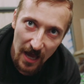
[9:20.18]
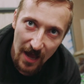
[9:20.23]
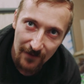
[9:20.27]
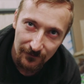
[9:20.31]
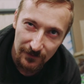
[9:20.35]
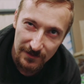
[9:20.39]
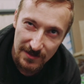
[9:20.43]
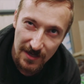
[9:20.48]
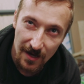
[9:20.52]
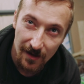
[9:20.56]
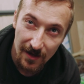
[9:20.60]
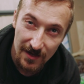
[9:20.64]
to have
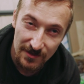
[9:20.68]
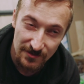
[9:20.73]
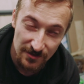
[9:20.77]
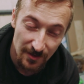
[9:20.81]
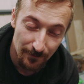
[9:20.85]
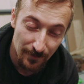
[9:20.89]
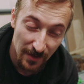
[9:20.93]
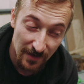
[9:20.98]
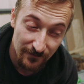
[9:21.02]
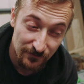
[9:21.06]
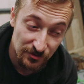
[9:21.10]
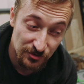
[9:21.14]
the tyres a
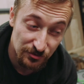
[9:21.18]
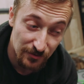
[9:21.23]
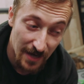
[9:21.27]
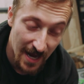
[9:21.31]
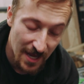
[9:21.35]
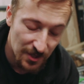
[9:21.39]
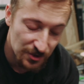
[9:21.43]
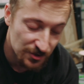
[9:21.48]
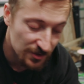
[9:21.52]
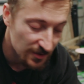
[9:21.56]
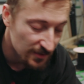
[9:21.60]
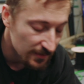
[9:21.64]
bit of a
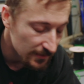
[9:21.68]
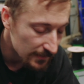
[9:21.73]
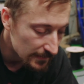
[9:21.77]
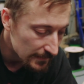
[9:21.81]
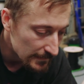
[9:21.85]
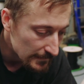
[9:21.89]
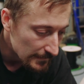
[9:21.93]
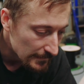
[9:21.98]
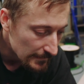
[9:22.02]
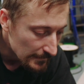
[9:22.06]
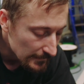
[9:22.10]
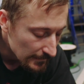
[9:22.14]
stretch.
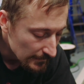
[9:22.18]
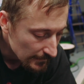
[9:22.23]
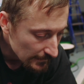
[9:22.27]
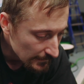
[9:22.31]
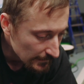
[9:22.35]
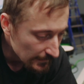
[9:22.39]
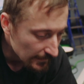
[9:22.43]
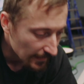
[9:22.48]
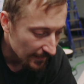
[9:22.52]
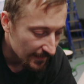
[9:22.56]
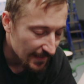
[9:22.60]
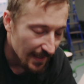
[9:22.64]

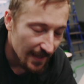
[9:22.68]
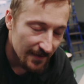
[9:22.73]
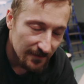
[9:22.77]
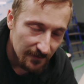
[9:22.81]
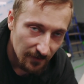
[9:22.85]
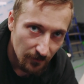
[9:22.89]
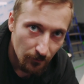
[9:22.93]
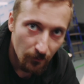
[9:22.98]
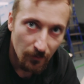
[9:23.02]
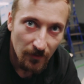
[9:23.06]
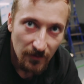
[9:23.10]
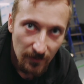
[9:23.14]
Again,
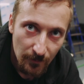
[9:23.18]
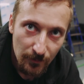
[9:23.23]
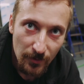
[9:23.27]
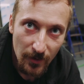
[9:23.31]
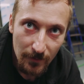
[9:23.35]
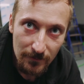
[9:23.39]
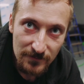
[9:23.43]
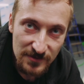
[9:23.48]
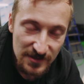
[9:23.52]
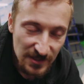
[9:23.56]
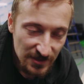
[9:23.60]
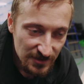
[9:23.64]
one of the
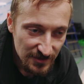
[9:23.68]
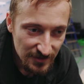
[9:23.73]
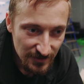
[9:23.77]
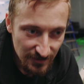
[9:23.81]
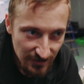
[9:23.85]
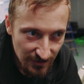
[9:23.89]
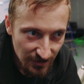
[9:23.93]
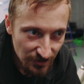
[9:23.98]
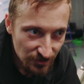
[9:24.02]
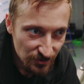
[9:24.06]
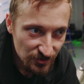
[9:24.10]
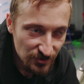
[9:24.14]
problems is
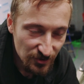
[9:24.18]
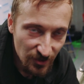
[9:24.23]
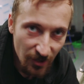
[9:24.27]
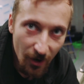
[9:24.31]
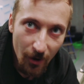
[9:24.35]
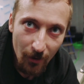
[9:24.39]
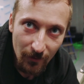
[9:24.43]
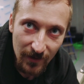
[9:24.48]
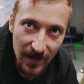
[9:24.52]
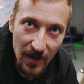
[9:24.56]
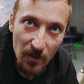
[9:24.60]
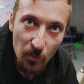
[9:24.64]
you just
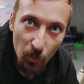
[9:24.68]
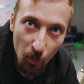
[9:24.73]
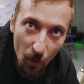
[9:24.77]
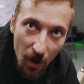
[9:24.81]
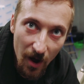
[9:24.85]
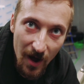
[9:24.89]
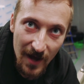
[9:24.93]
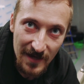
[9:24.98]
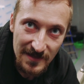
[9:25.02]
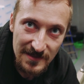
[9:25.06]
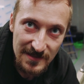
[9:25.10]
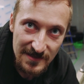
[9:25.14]
can't get
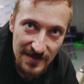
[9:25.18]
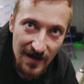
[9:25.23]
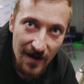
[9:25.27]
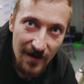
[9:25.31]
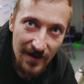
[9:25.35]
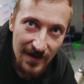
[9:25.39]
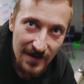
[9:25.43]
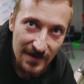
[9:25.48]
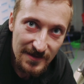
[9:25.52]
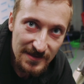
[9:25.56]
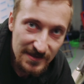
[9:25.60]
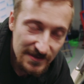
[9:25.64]
wide
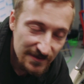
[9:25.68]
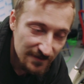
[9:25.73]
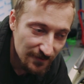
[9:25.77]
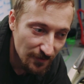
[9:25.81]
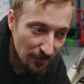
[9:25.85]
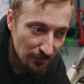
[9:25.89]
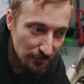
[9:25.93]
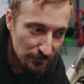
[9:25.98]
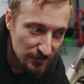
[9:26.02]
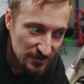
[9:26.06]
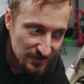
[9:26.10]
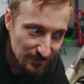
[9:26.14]
tyres
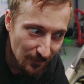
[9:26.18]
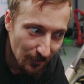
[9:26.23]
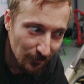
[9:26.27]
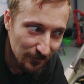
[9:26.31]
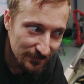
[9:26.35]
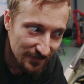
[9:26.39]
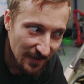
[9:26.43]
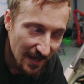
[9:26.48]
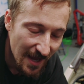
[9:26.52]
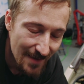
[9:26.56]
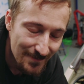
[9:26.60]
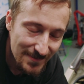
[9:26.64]
that are a
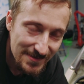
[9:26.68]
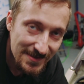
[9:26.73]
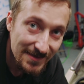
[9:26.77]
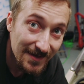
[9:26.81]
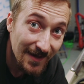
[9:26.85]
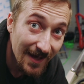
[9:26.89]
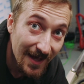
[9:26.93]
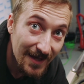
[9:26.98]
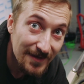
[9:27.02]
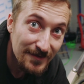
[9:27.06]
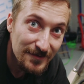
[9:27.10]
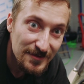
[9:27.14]
small
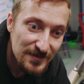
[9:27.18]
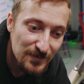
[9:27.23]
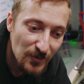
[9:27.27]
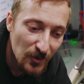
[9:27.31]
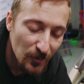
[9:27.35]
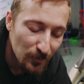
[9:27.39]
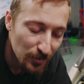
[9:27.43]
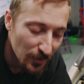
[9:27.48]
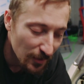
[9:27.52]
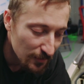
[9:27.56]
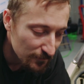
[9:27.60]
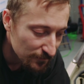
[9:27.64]
diameter and a
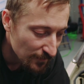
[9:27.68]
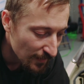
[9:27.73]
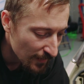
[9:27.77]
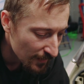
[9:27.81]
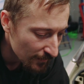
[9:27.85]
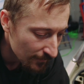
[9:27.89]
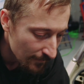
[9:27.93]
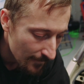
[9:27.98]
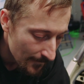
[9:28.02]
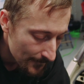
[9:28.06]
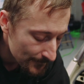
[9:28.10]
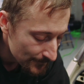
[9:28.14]
small
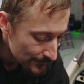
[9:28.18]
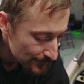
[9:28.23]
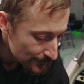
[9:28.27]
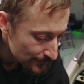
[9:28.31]
profile.